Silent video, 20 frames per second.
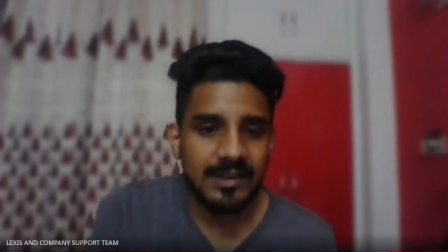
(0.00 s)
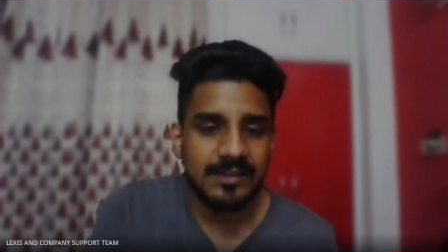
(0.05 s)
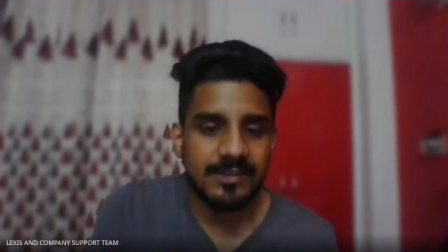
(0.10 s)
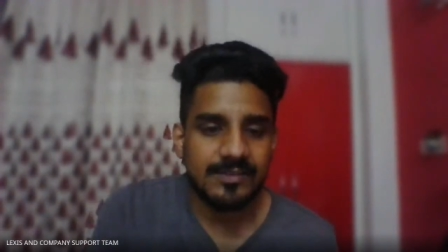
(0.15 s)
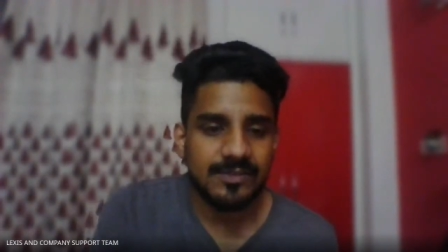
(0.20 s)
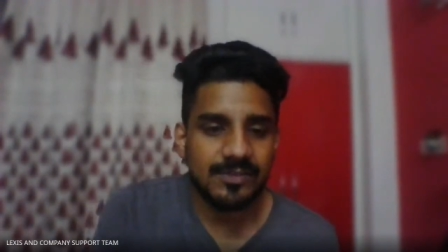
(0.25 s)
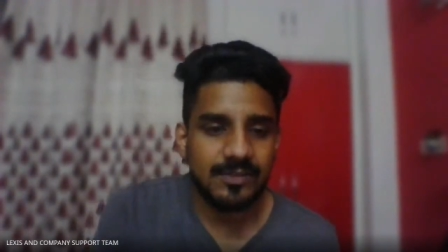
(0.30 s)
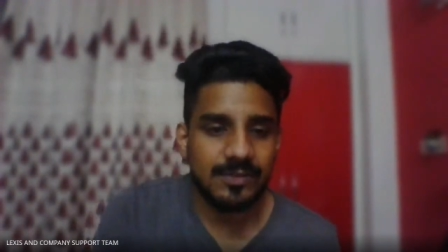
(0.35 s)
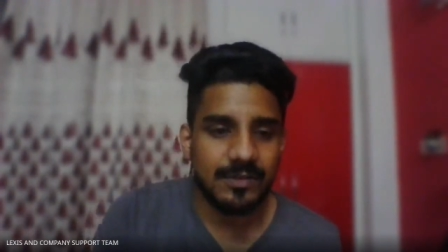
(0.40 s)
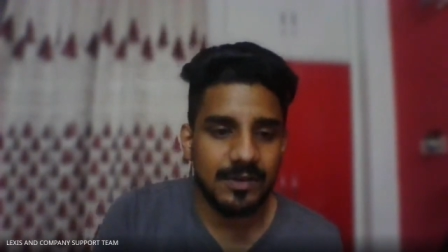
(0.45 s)

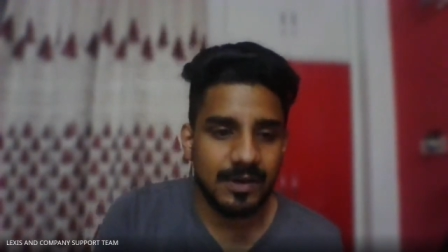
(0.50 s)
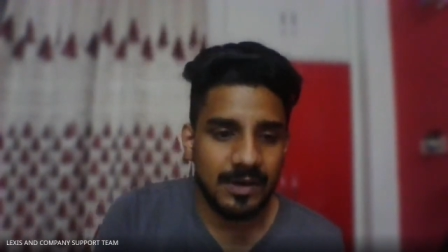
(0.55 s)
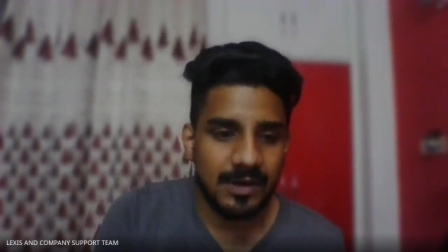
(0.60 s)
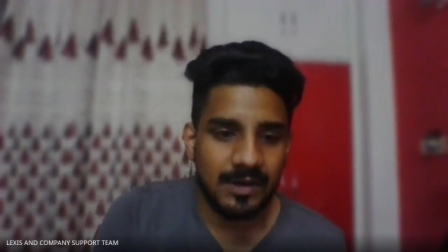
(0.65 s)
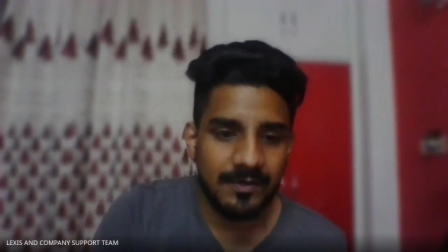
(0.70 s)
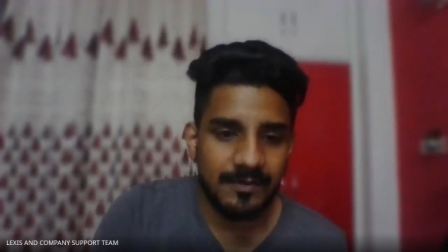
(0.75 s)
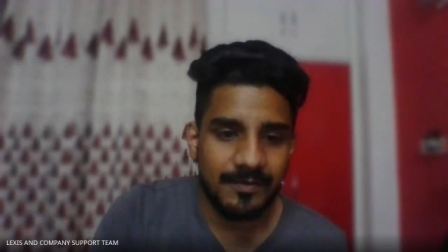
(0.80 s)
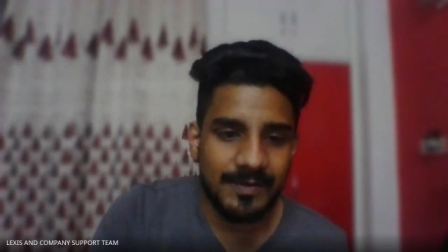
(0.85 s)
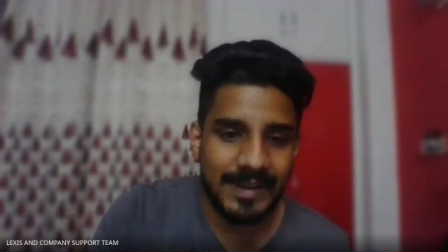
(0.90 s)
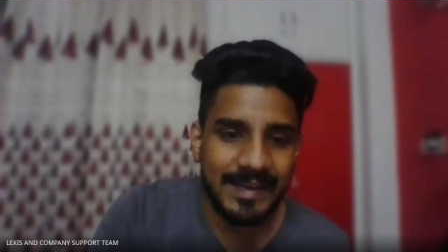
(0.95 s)
So
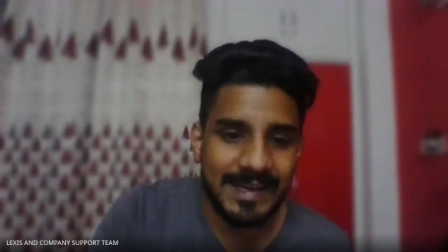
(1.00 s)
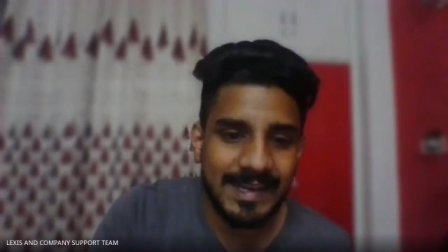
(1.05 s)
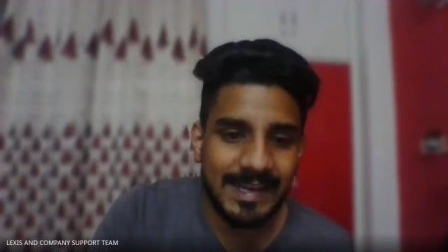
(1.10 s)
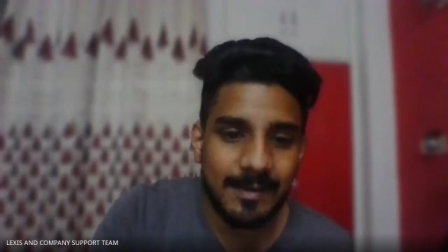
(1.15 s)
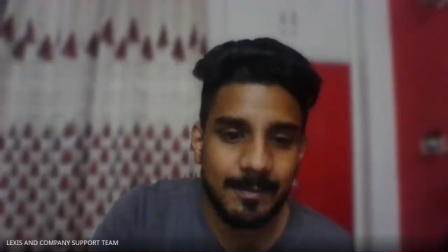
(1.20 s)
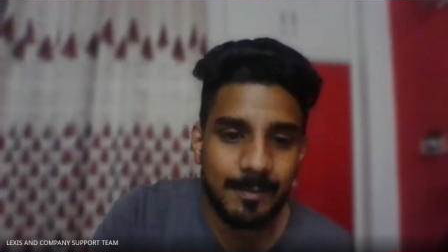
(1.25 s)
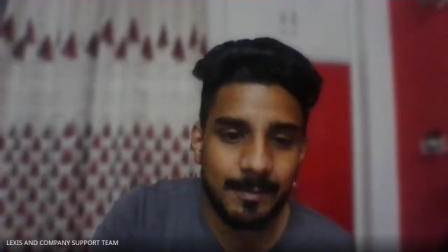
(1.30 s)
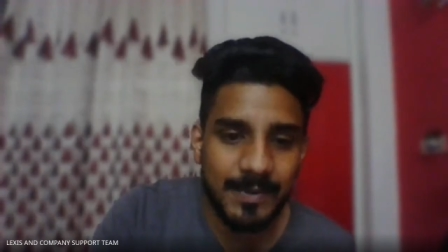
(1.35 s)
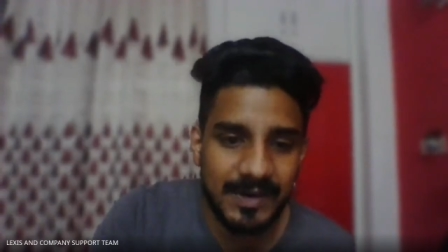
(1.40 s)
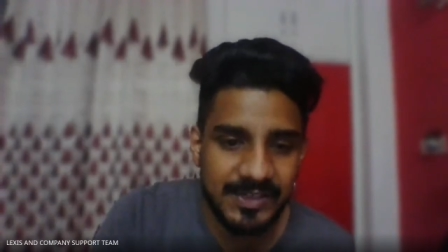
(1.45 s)
when
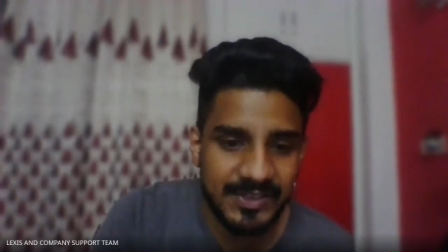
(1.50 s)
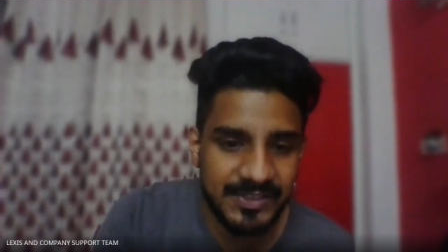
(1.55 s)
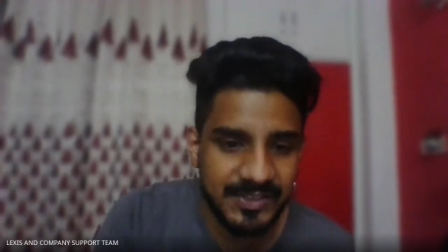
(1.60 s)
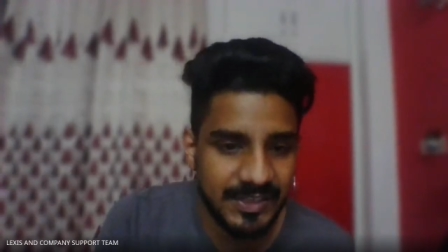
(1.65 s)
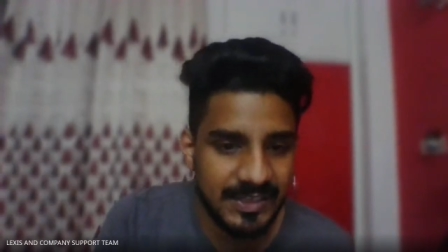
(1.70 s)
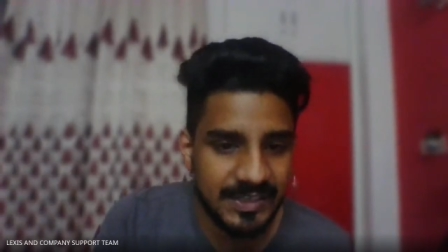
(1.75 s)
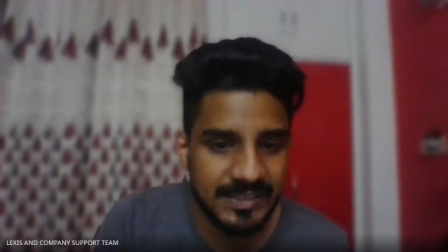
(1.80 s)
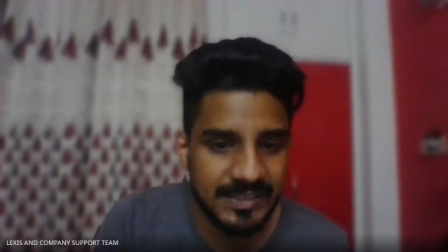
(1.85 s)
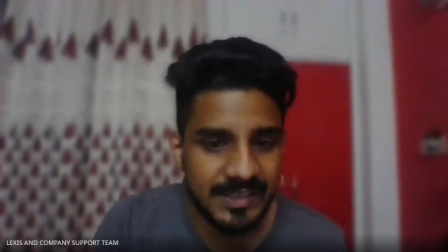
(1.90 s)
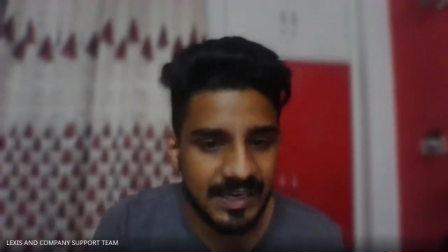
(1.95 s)
a
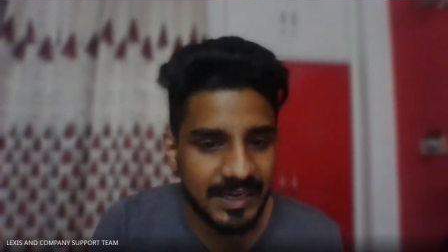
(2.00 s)
person is